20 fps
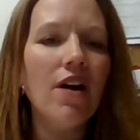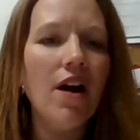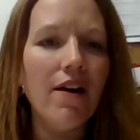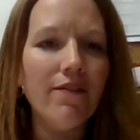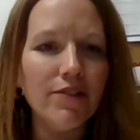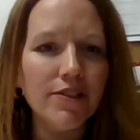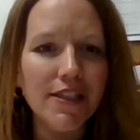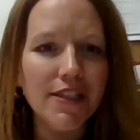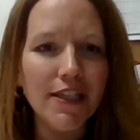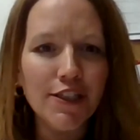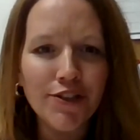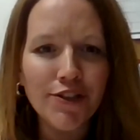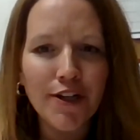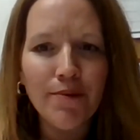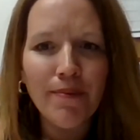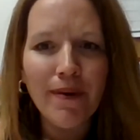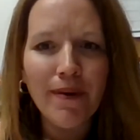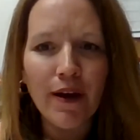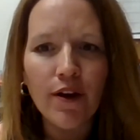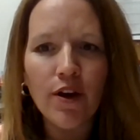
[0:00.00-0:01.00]
conversation
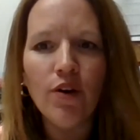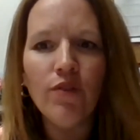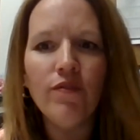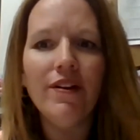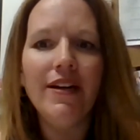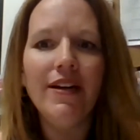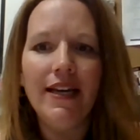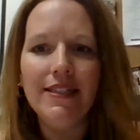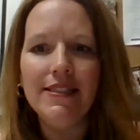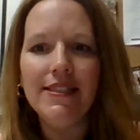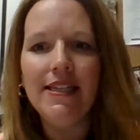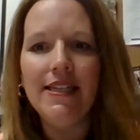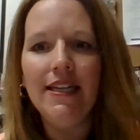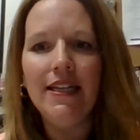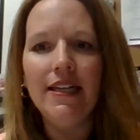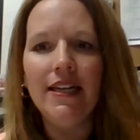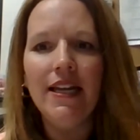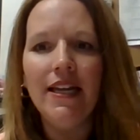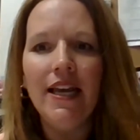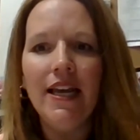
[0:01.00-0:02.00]
about
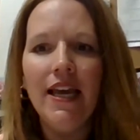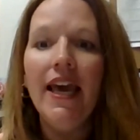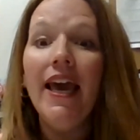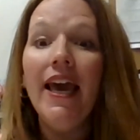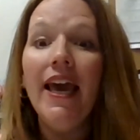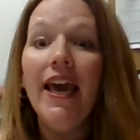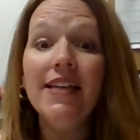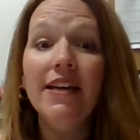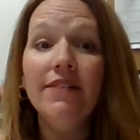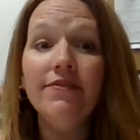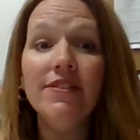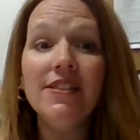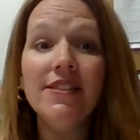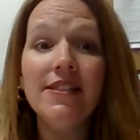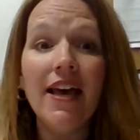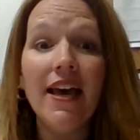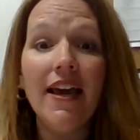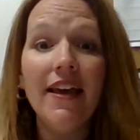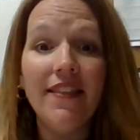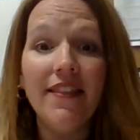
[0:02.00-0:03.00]
COVID-19. It's safe to
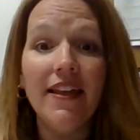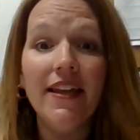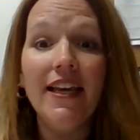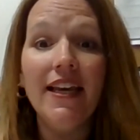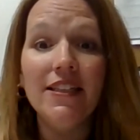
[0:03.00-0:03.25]
say that